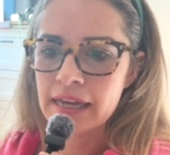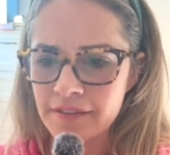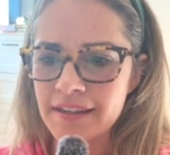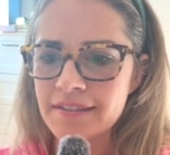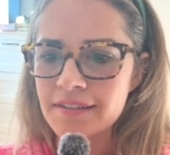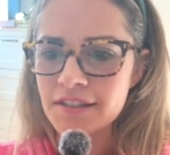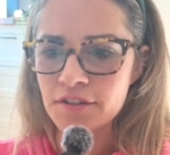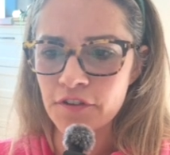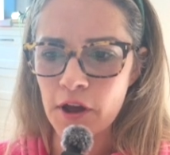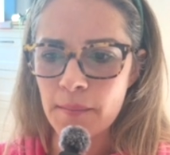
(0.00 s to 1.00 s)
This
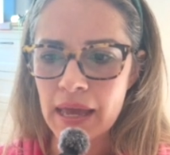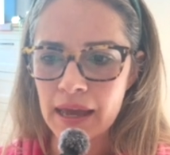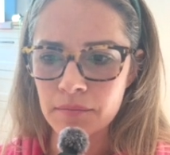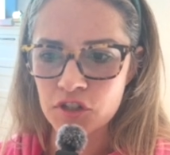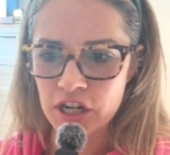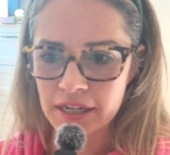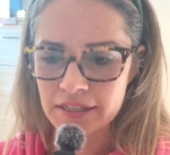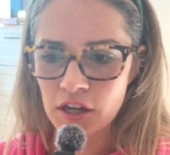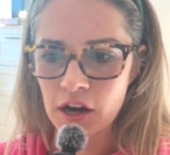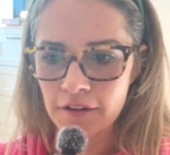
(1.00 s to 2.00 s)
is from
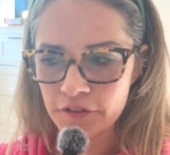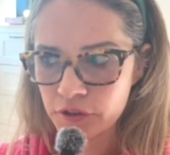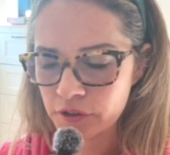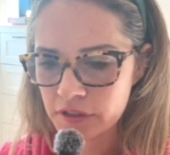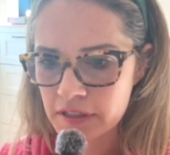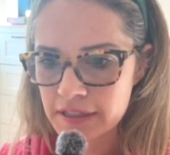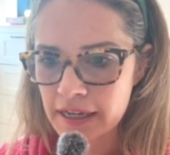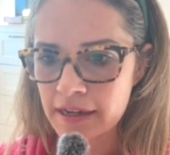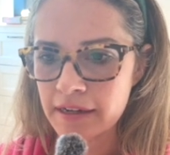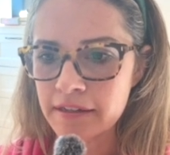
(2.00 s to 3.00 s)
MJ's Off the Hook
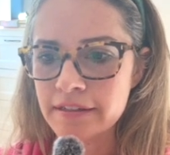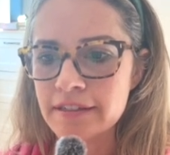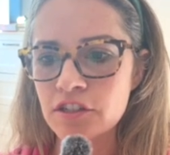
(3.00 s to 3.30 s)
Designs.